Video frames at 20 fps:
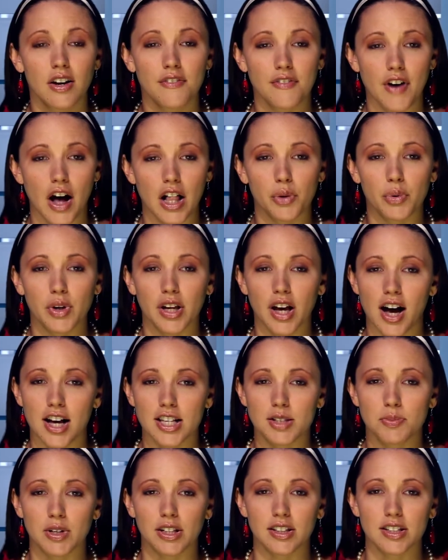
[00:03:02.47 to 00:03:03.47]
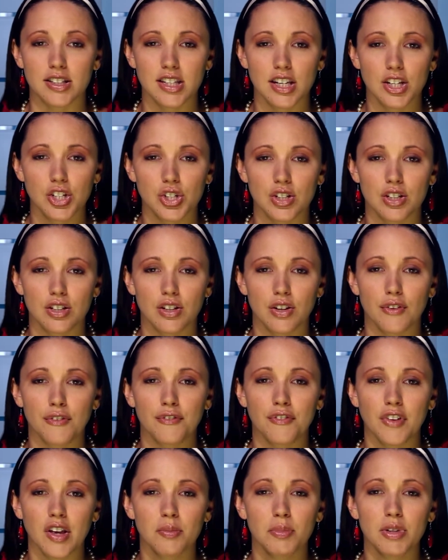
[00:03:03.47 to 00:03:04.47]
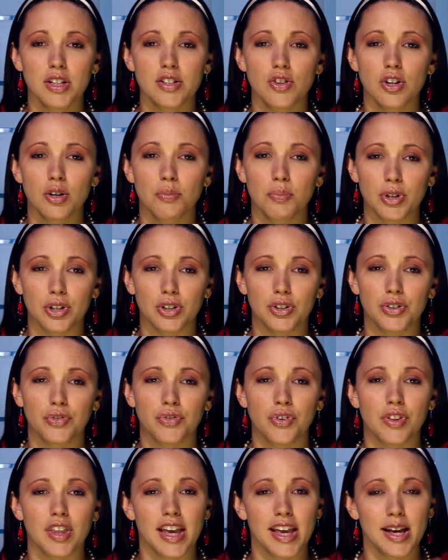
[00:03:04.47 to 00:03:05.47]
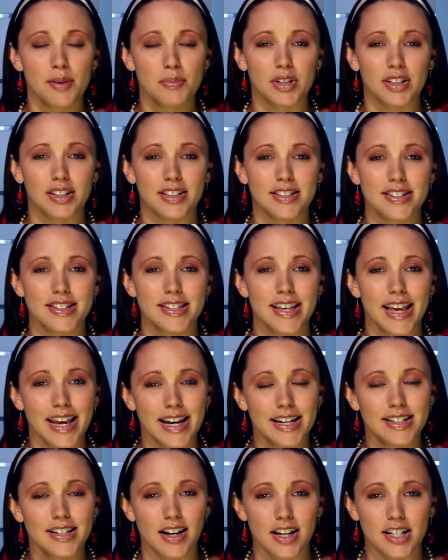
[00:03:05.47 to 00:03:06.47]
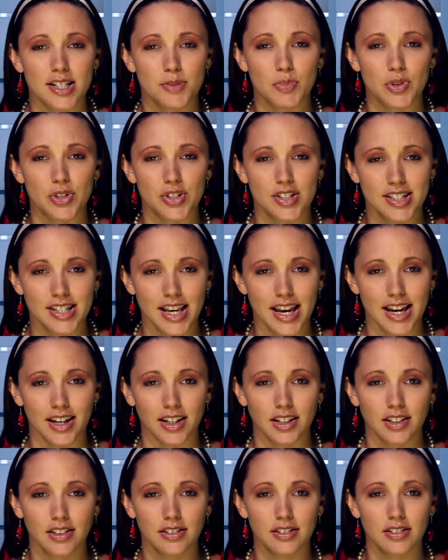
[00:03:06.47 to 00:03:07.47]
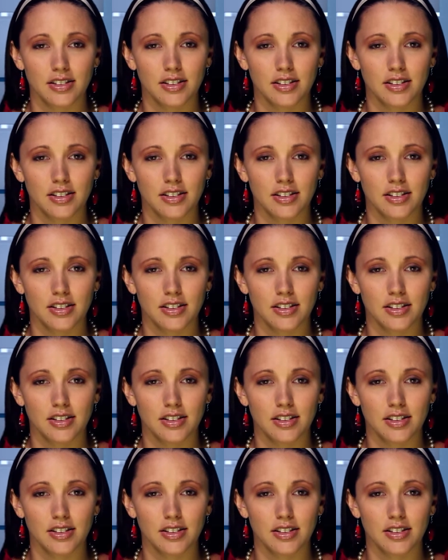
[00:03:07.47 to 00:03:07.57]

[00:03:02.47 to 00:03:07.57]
Following hospitalization, families are billed for the ambulance and hospital stay.